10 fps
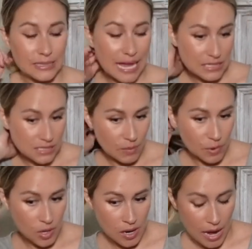Last
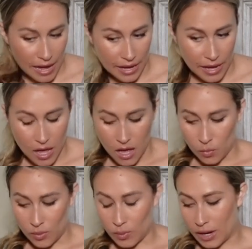summer,
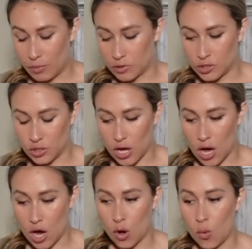we were able to
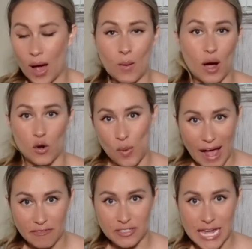go whitewater
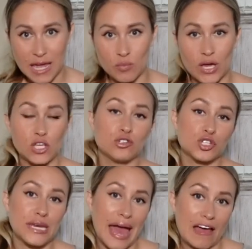rafting, but
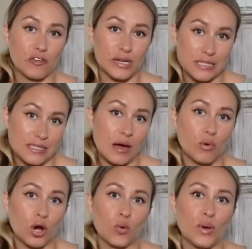usually every
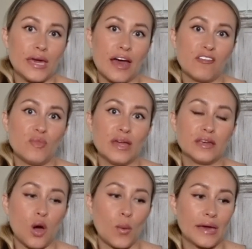summer we have been
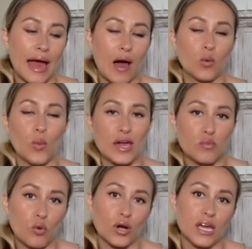going out
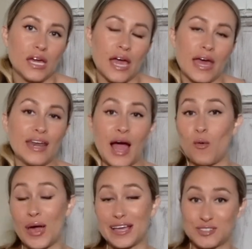wakeboarding and now
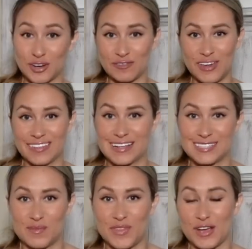wake surfing. That's
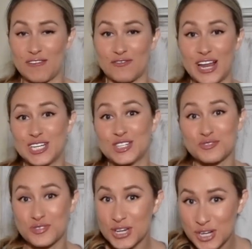something our friend
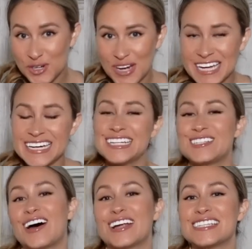Drew
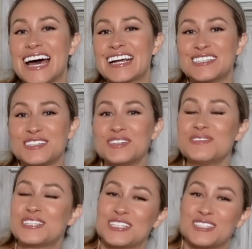taught us how to do,
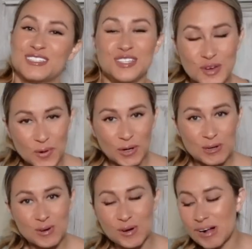which is super
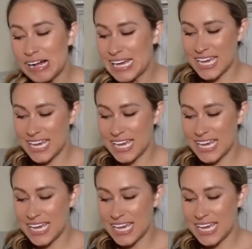cool.